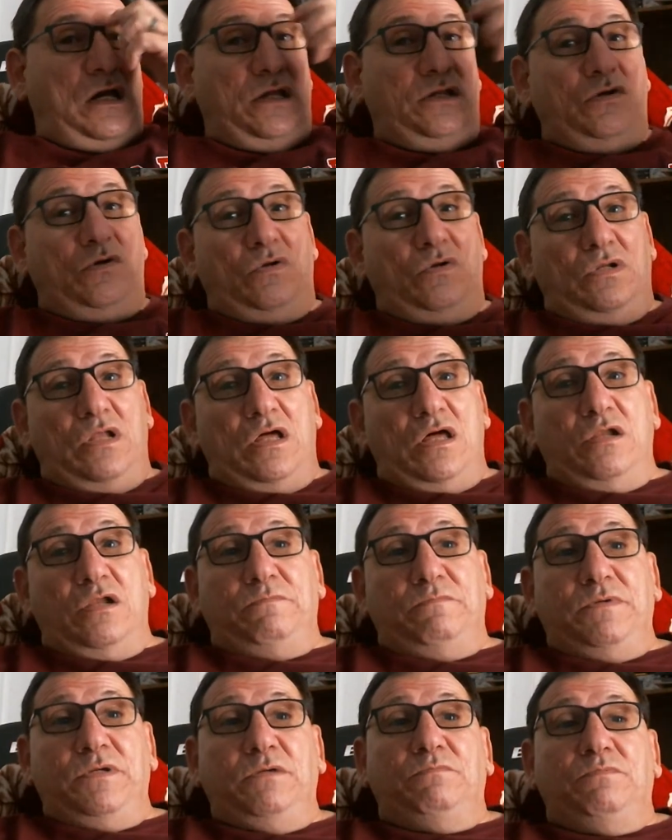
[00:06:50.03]
I know a
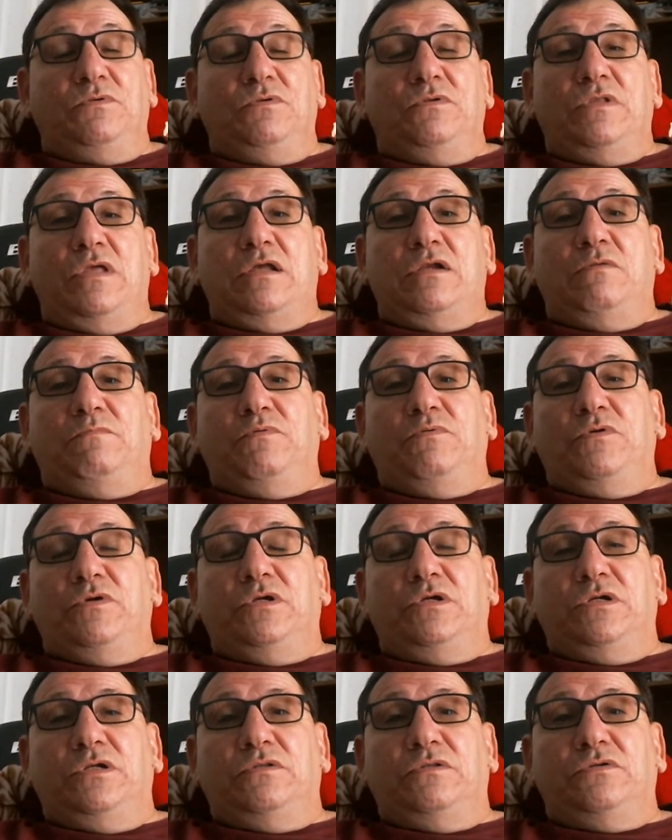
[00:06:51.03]
lot of people that are
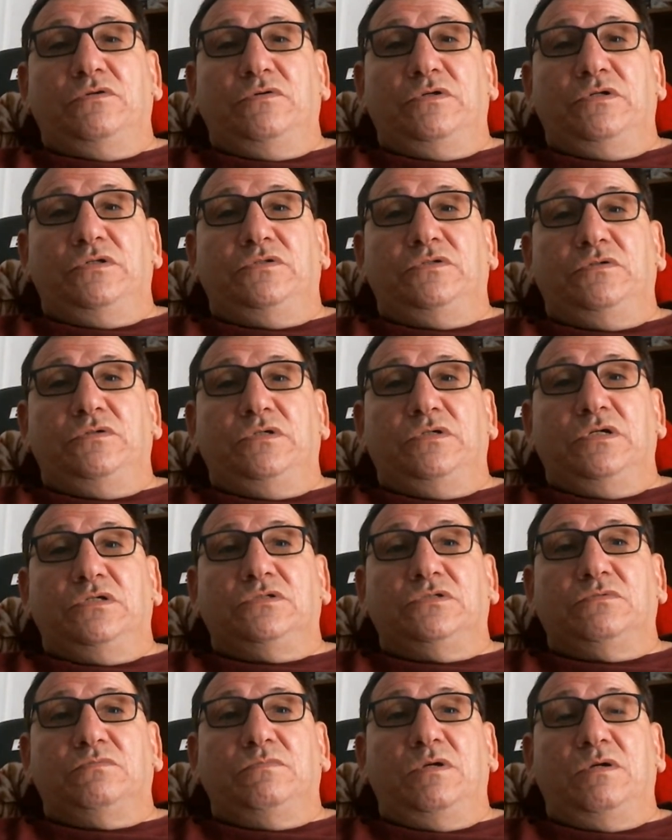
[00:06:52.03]
putting in 32
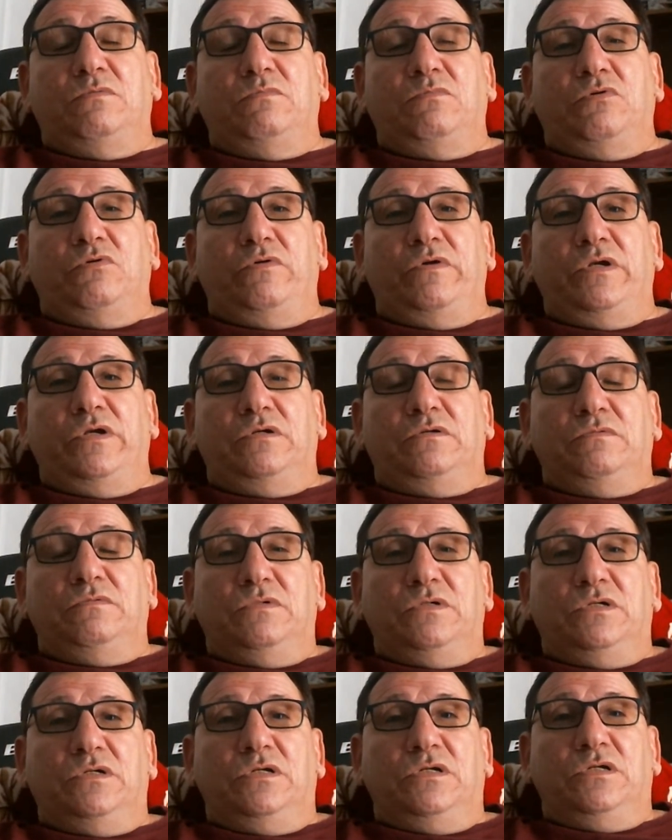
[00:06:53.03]
gigs of memory
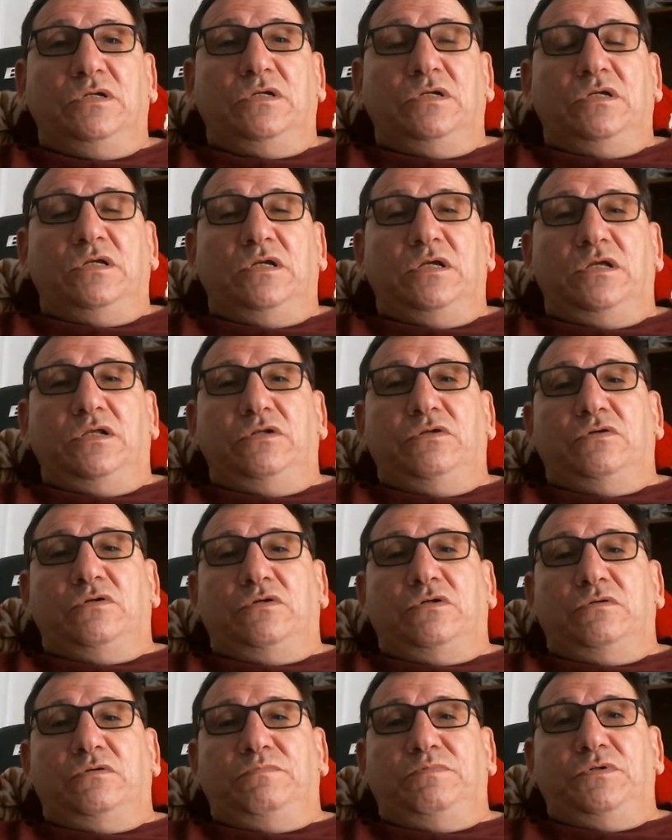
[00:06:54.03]
in their
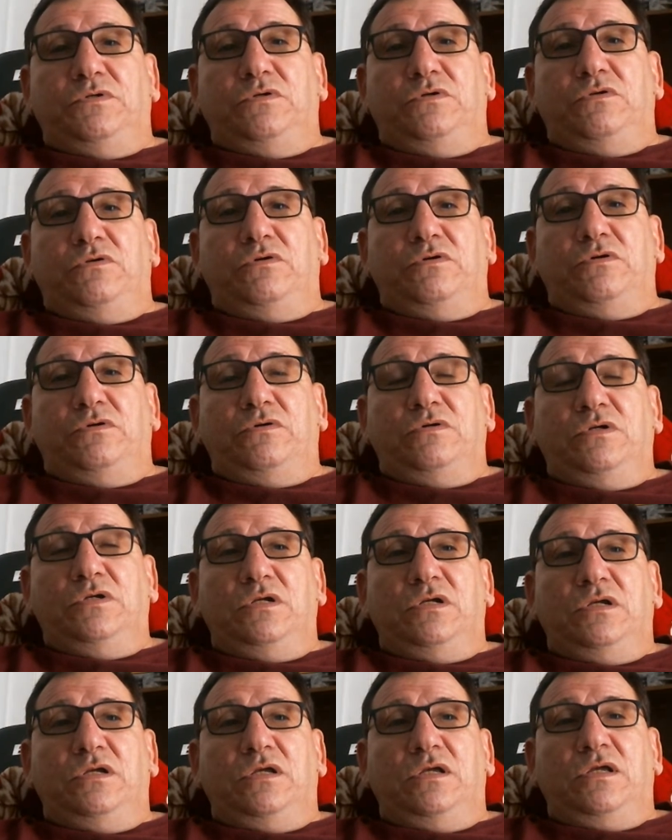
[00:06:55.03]
computer,
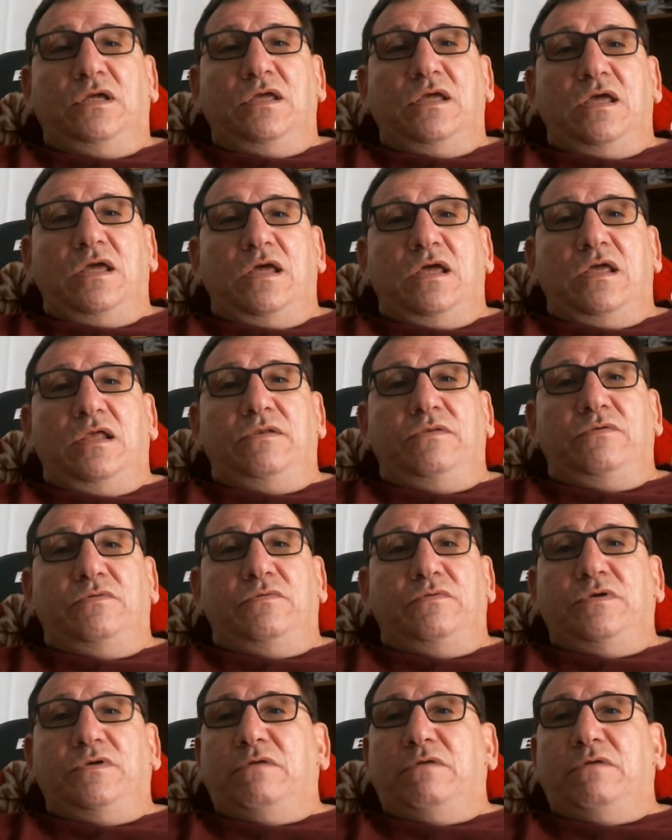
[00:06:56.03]
and they